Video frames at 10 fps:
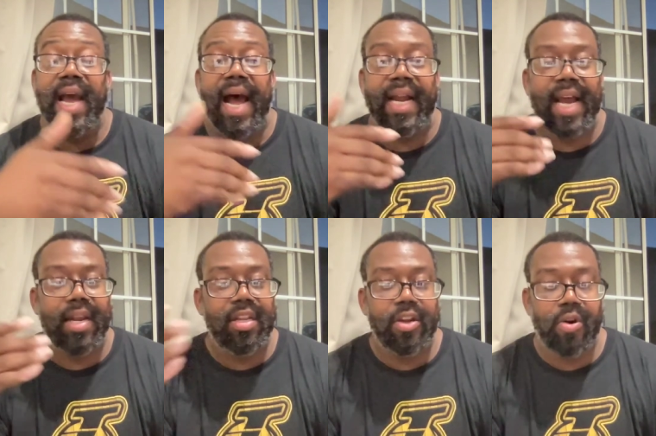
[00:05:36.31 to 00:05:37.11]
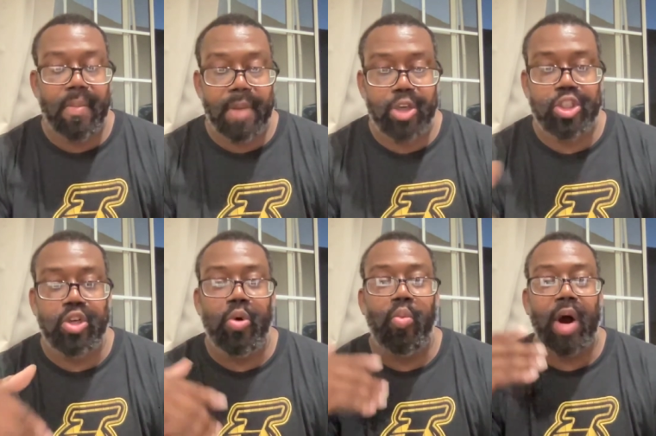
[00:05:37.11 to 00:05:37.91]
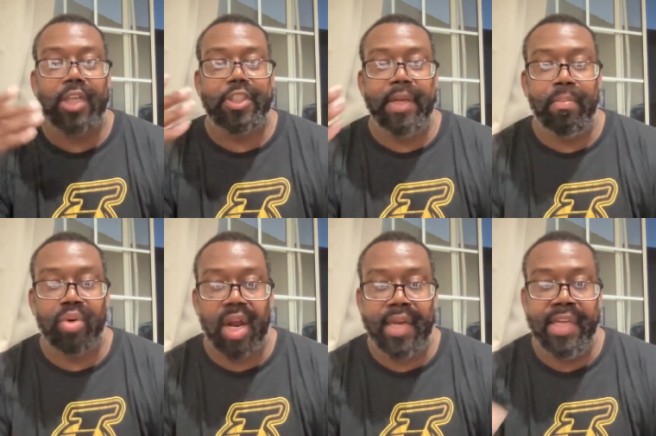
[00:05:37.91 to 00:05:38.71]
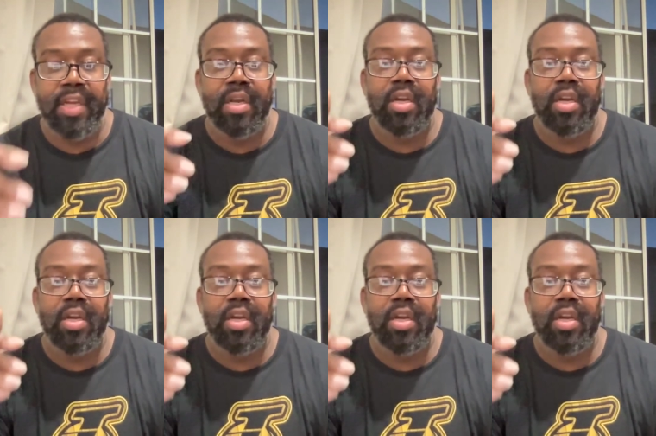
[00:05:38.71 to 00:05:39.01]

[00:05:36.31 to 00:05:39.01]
I got a little emotional watching Bronny